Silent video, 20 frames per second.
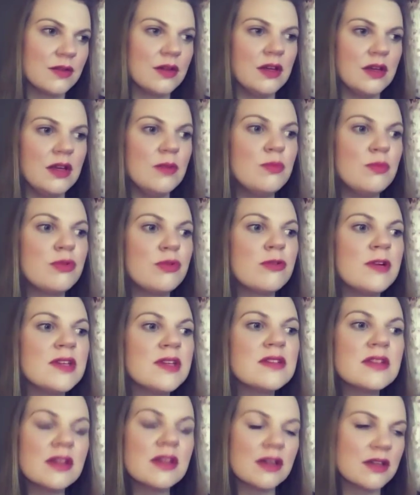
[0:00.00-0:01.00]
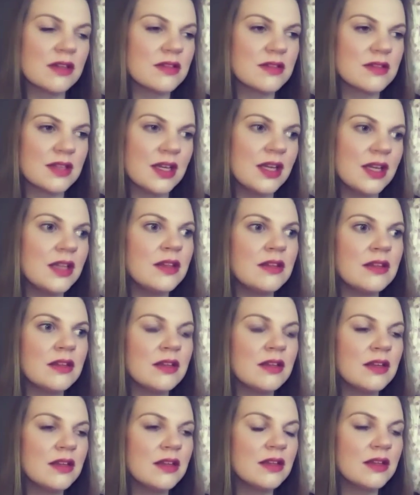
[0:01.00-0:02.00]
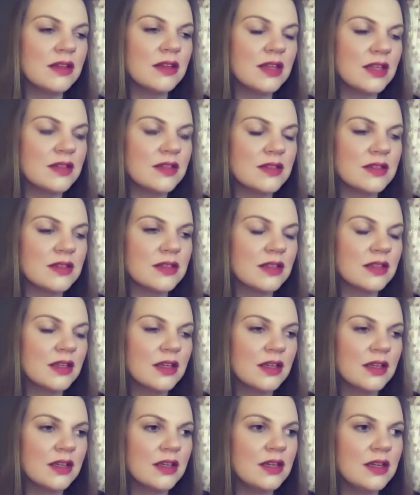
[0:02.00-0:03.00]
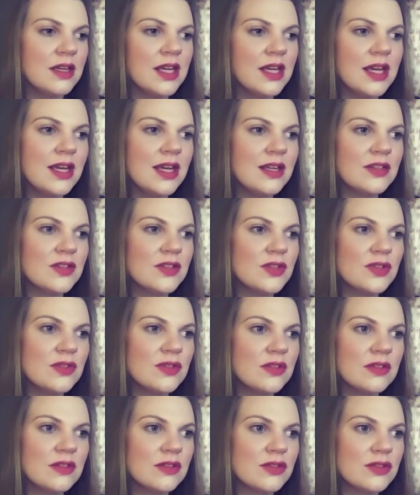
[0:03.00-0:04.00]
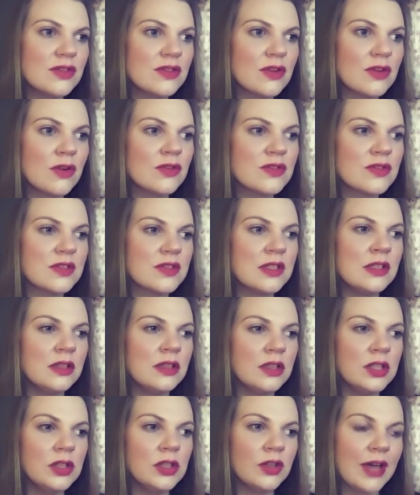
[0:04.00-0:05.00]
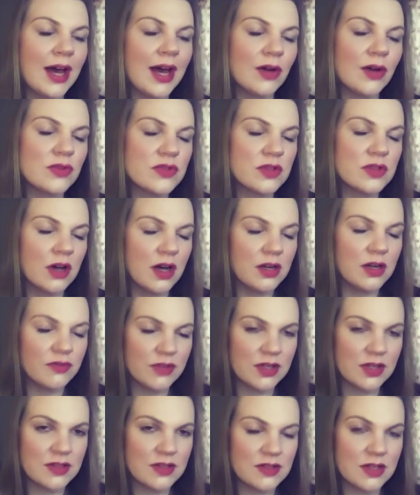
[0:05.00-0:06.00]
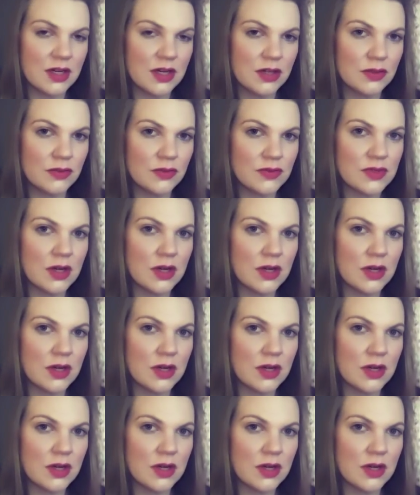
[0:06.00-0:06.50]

imprison us in this need to just constantly look outside of ourselves.